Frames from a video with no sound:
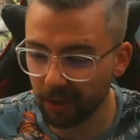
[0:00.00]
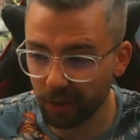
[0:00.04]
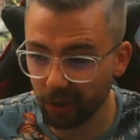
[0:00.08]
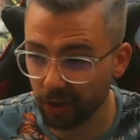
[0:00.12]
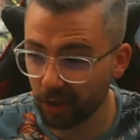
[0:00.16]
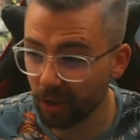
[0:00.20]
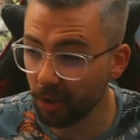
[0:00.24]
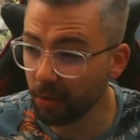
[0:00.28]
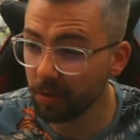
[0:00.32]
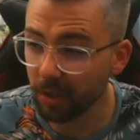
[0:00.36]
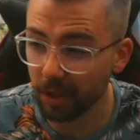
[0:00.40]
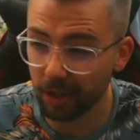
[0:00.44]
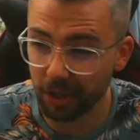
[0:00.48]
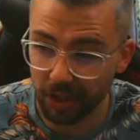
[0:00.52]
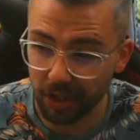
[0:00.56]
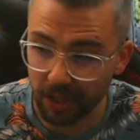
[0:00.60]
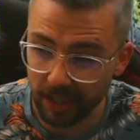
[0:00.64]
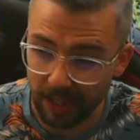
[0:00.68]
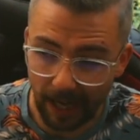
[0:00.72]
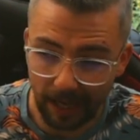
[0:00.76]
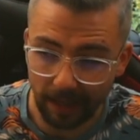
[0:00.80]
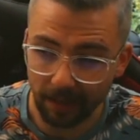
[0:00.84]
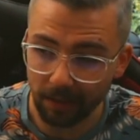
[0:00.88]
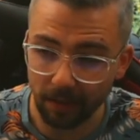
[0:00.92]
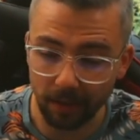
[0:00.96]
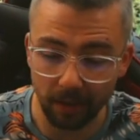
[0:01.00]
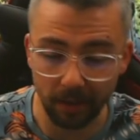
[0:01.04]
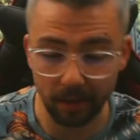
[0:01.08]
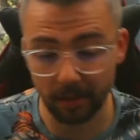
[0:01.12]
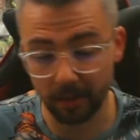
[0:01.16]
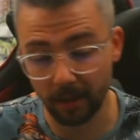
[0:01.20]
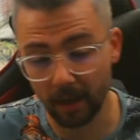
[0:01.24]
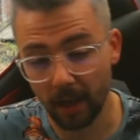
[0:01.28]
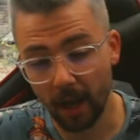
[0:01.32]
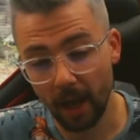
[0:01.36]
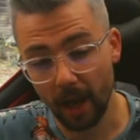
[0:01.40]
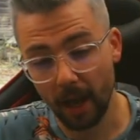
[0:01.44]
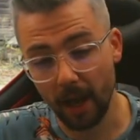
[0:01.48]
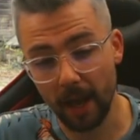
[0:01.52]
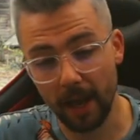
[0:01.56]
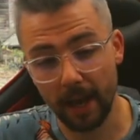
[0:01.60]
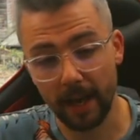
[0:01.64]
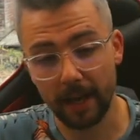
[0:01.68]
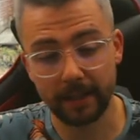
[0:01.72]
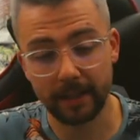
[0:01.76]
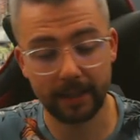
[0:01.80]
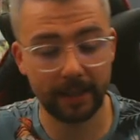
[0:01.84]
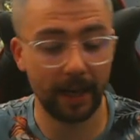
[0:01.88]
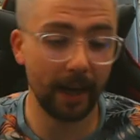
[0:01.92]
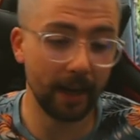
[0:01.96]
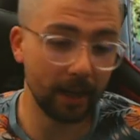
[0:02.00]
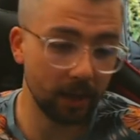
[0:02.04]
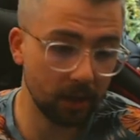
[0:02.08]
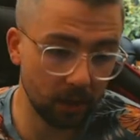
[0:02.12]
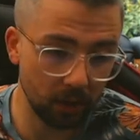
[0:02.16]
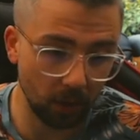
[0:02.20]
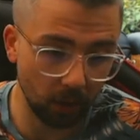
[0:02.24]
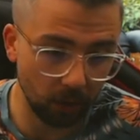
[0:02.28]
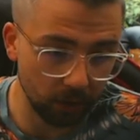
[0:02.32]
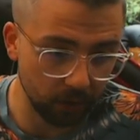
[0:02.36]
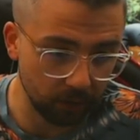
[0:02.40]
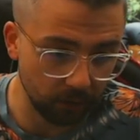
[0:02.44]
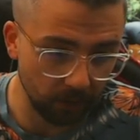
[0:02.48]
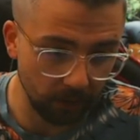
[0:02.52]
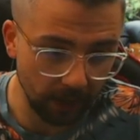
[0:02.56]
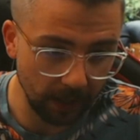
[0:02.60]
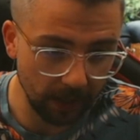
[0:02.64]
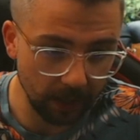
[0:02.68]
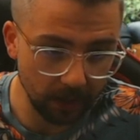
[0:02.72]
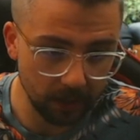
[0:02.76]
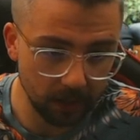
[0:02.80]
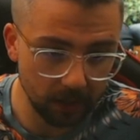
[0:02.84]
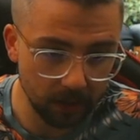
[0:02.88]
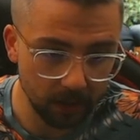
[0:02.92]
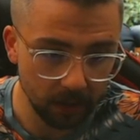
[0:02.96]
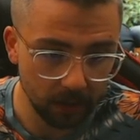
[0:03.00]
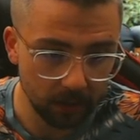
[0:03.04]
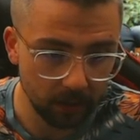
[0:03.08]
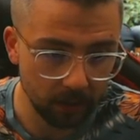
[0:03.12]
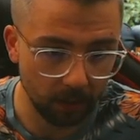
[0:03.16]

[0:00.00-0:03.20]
is just use a standard text source for this.